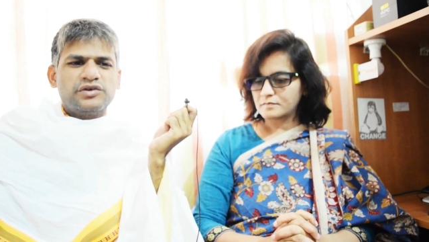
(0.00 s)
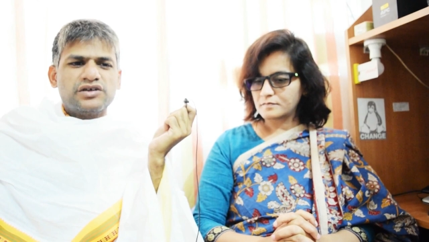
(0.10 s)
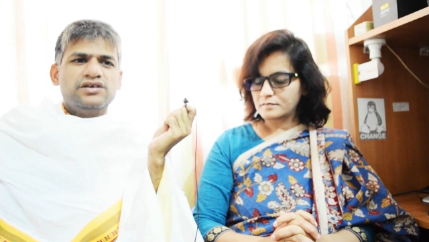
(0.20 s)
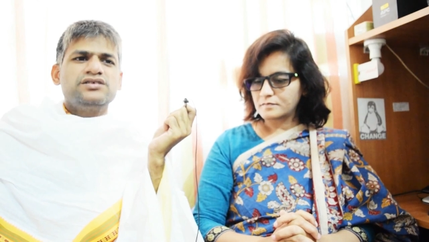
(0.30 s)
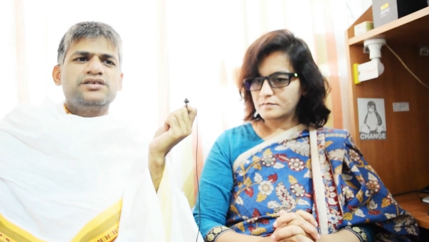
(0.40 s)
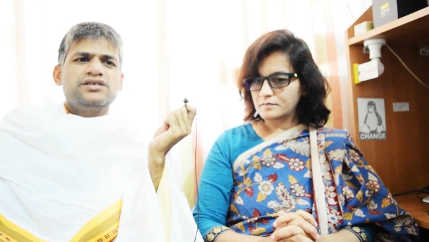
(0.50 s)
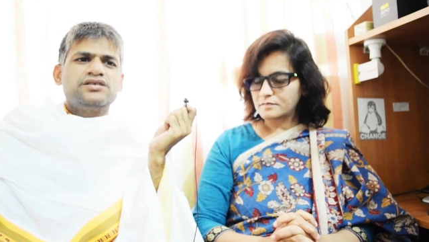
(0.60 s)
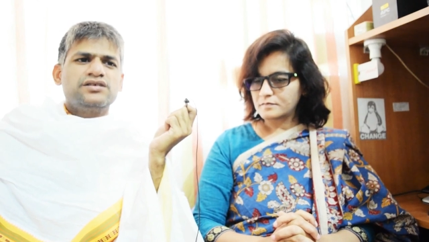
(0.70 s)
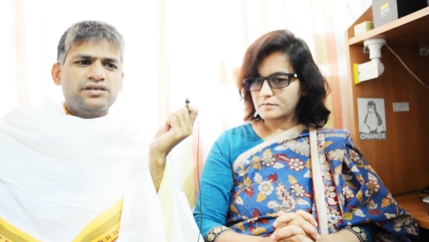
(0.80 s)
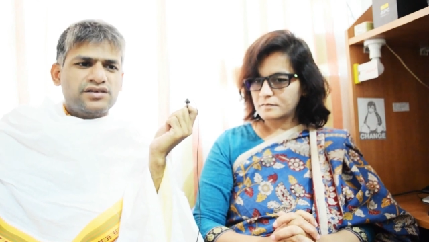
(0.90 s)
Speaker 1: because it
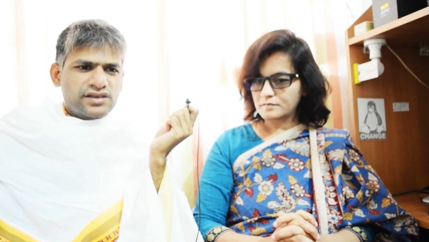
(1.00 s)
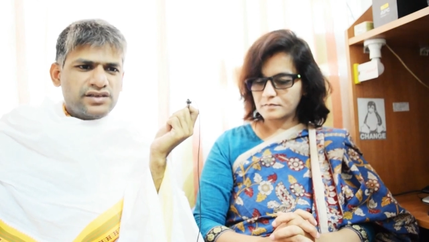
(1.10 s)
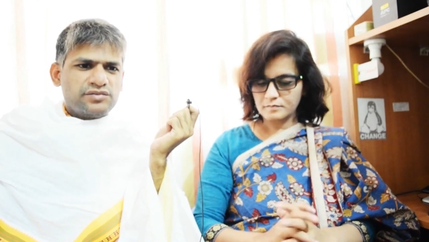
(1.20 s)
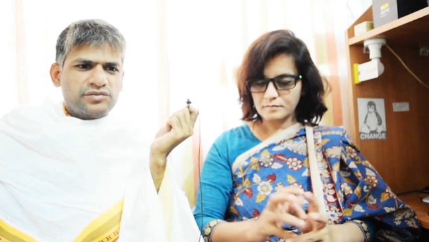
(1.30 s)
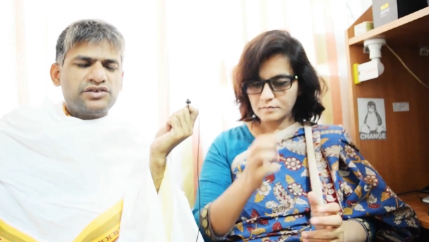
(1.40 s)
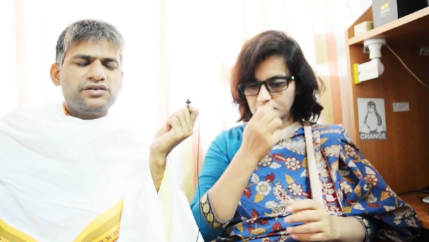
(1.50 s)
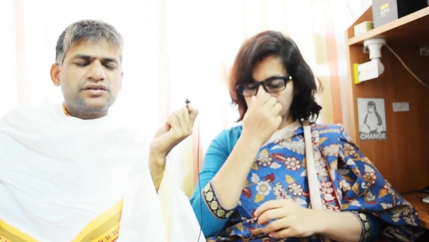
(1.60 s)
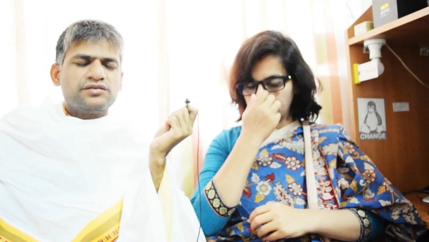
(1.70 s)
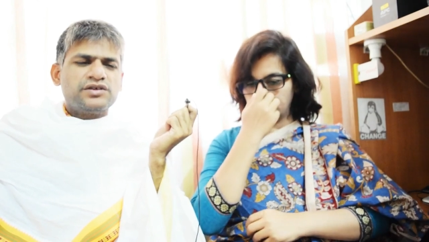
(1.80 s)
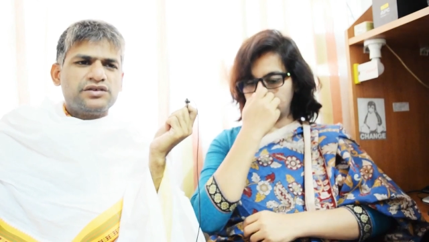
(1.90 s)
is uh, done in
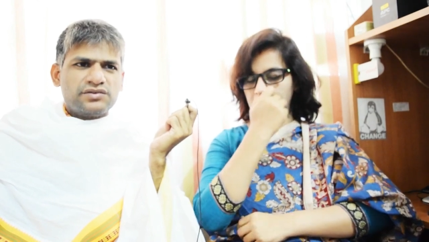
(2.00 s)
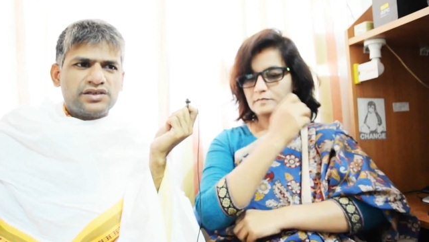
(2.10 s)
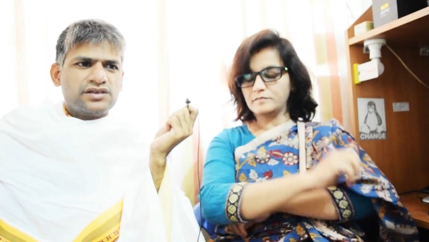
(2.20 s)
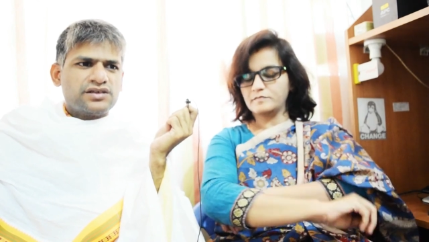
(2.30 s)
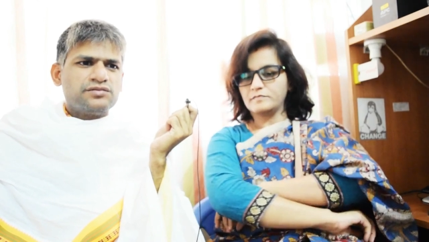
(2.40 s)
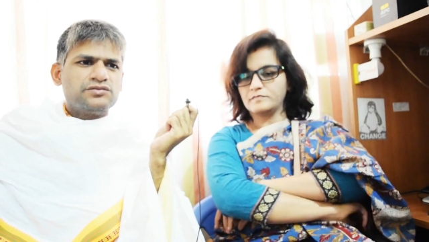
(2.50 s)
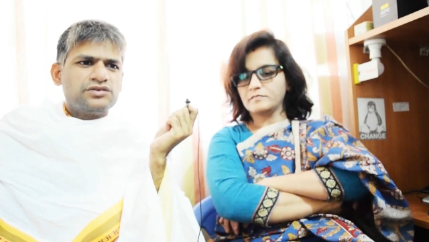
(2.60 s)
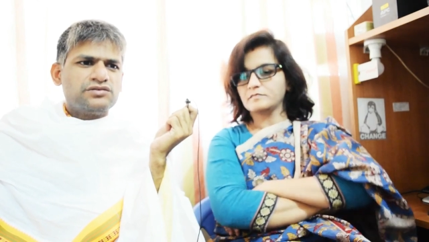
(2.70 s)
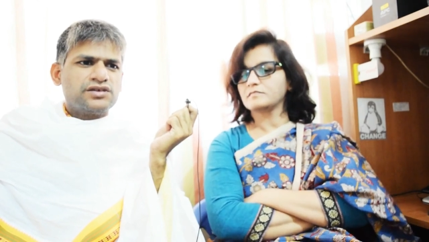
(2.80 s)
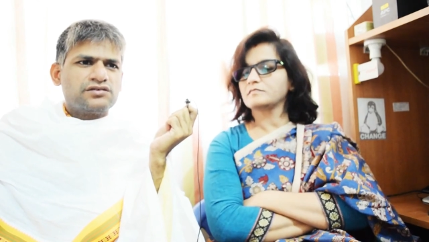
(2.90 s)
missions but when it comes
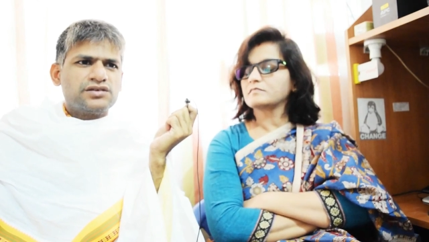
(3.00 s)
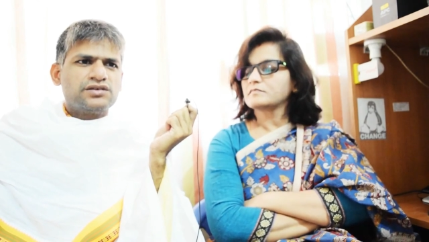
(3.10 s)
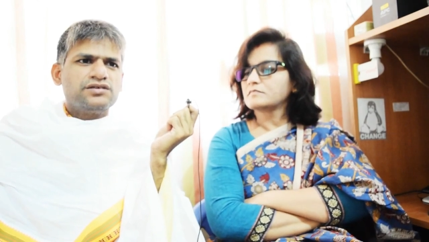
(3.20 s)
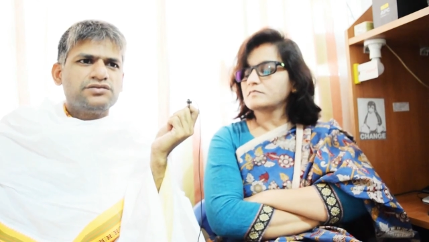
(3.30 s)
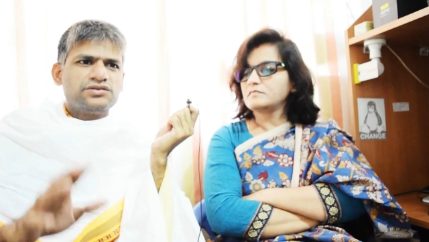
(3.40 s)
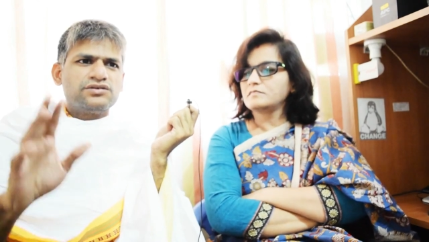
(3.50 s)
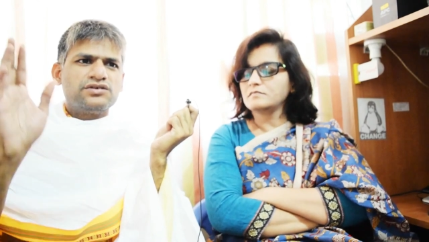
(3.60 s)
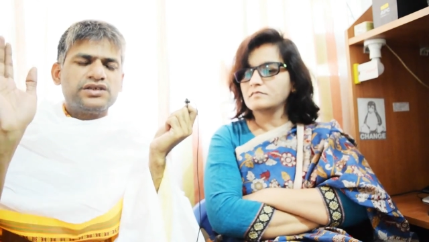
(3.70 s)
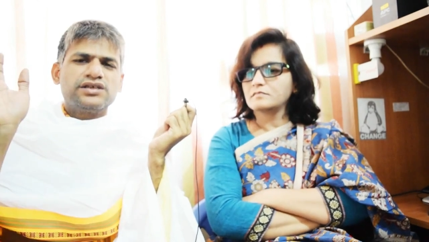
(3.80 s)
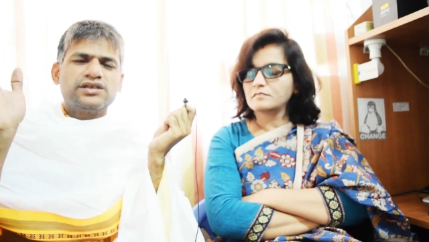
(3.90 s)
to a question of you
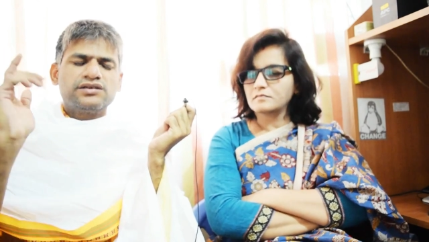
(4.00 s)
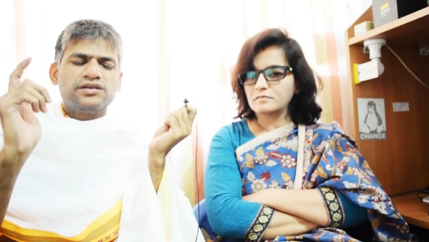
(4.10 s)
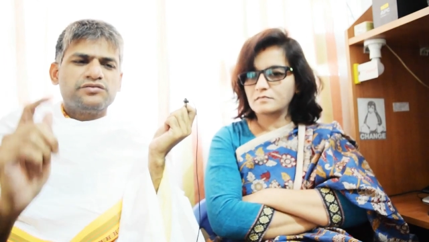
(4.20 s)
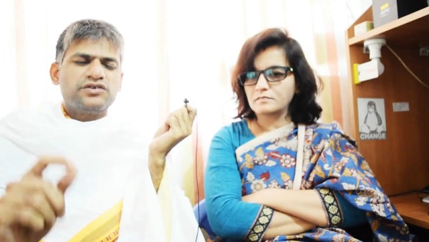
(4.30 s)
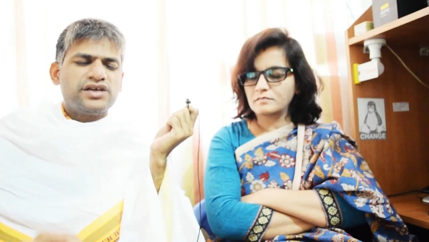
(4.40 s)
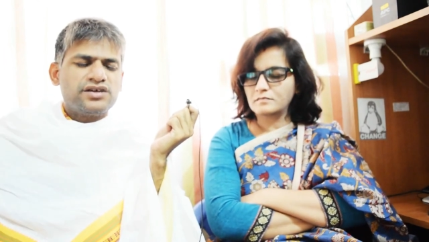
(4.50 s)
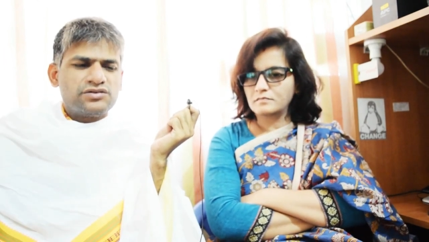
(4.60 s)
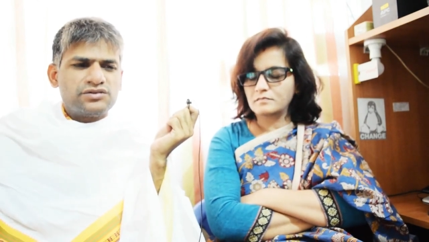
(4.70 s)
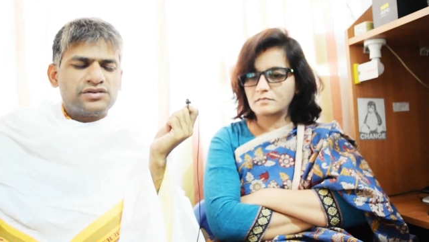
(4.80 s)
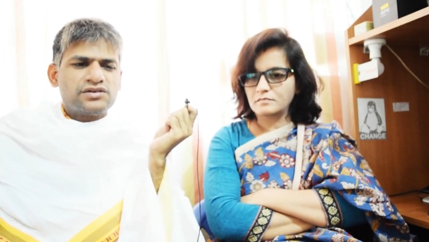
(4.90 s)
go and eat some fried
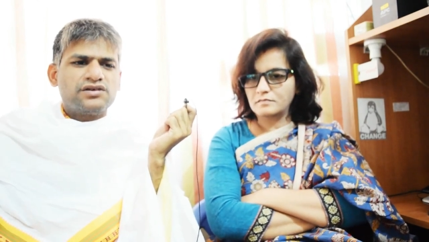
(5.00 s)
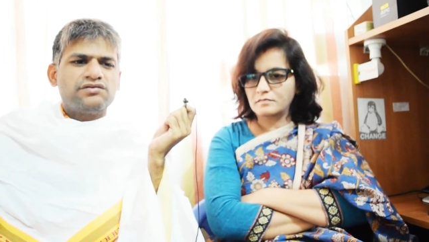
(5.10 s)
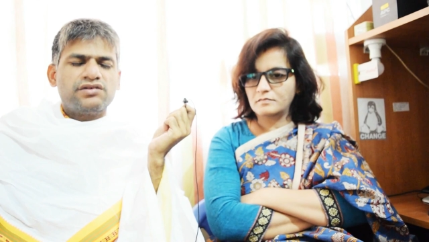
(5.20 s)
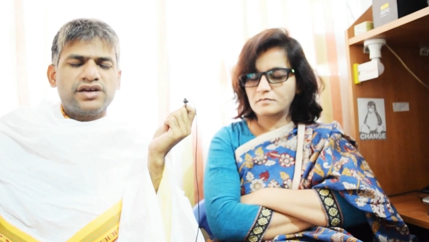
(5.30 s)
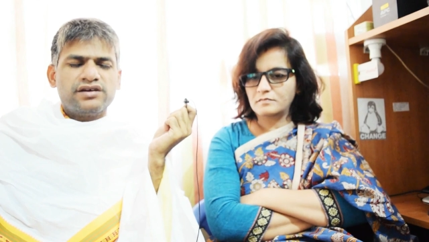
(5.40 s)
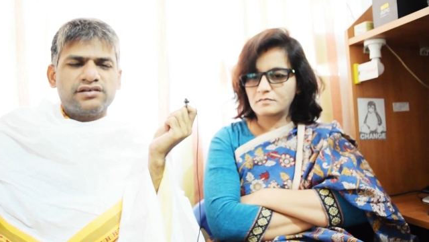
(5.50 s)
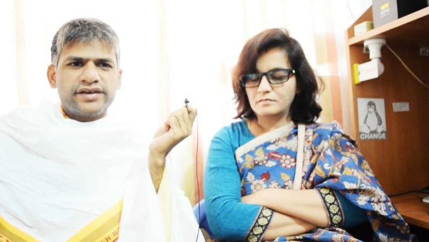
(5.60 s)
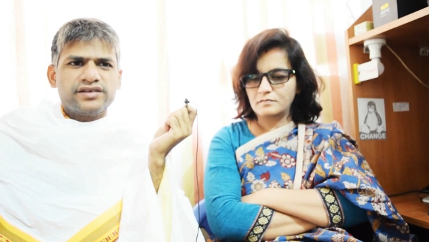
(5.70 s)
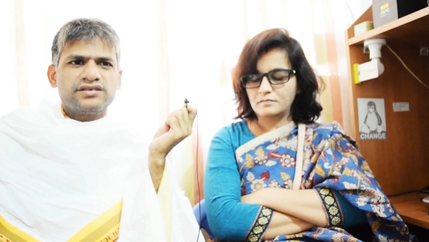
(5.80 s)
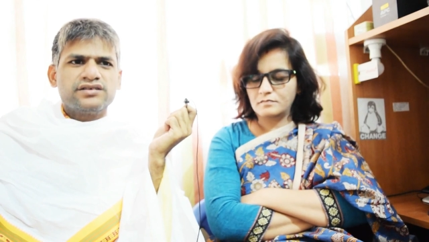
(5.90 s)
noodles or fried
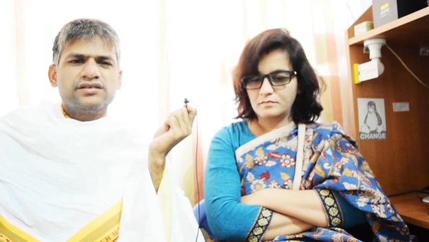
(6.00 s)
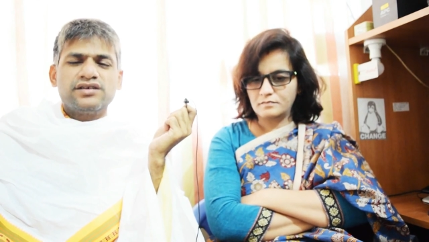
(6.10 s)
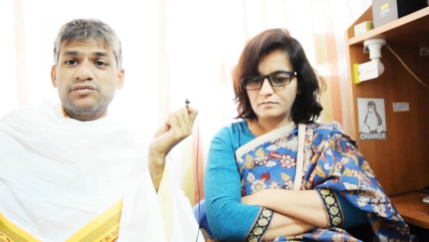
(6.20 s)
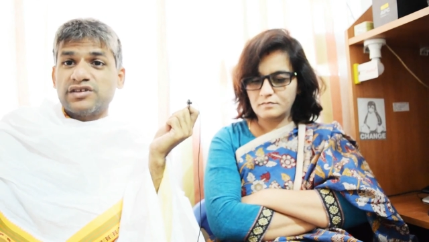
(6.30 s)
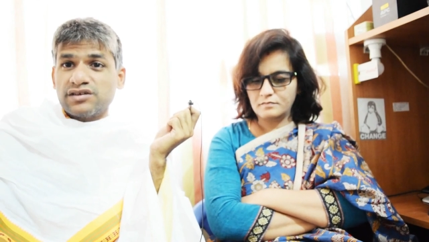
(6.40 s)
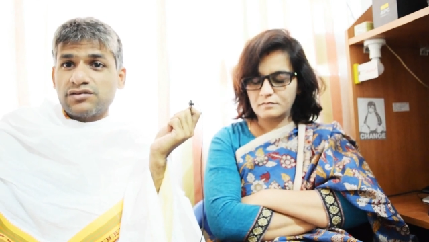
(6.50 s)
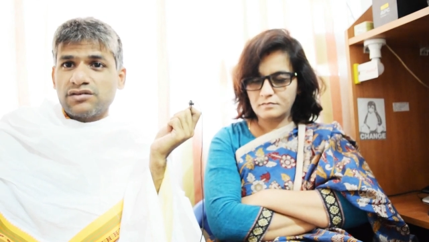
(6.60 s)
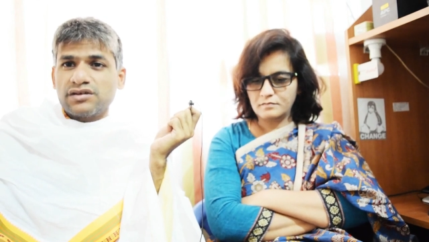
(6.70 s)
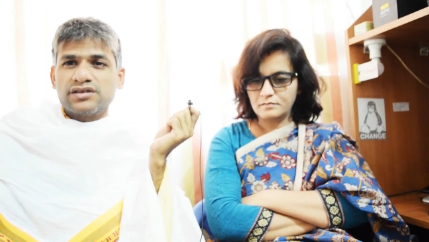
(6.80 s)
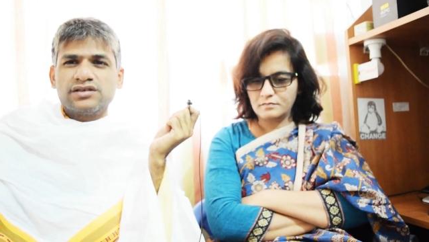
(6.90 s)
rice in some
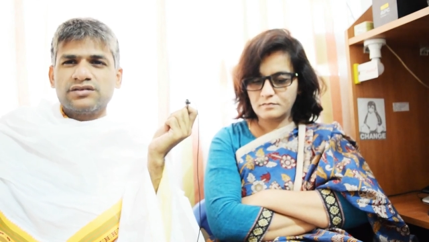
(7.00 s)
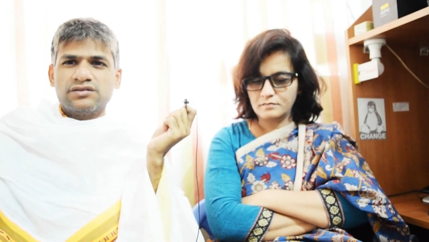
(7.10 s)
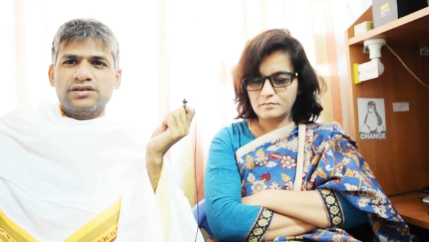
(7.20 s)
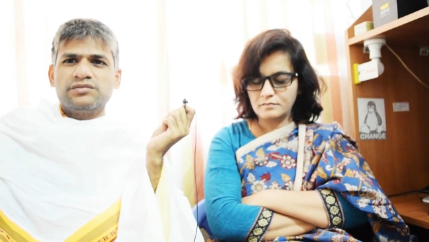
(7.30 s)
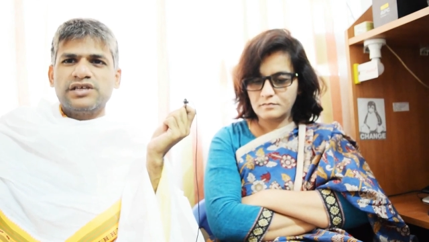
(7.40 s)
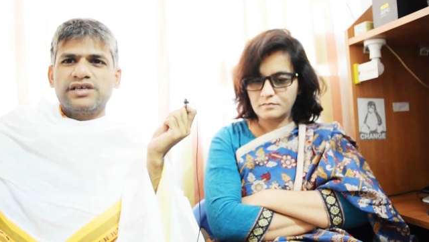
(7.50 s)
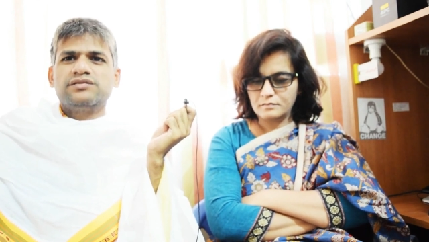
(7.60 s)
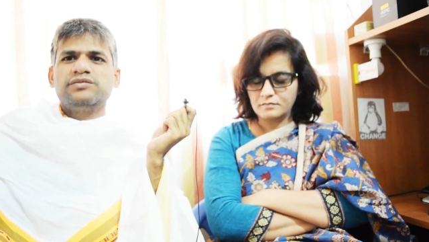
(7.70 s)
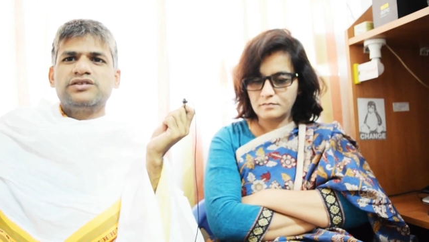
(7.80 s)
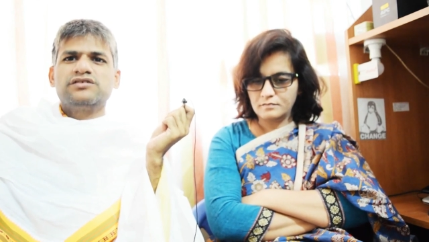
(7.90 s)
restaurant it is going to be
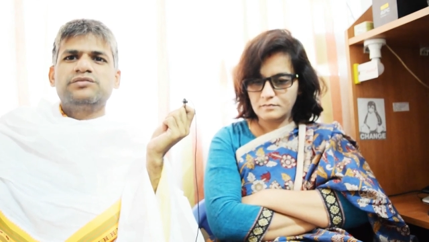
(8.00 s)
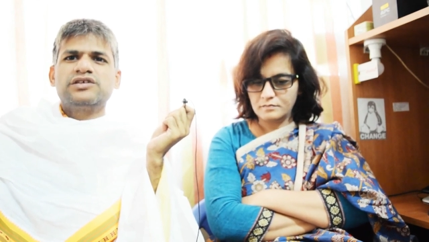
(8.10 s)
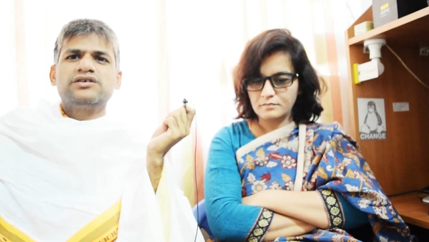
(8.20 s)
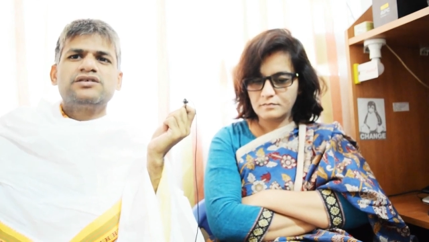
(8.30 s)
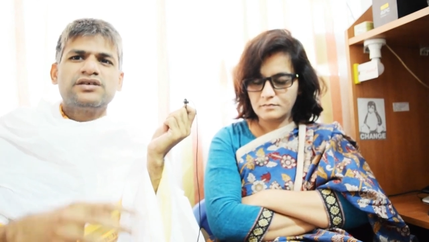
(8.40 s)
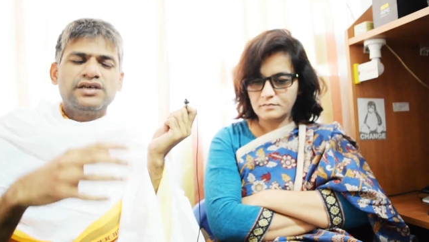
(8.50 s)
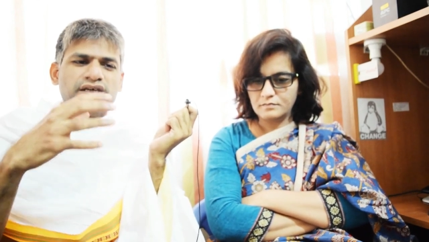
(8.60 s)
expensive because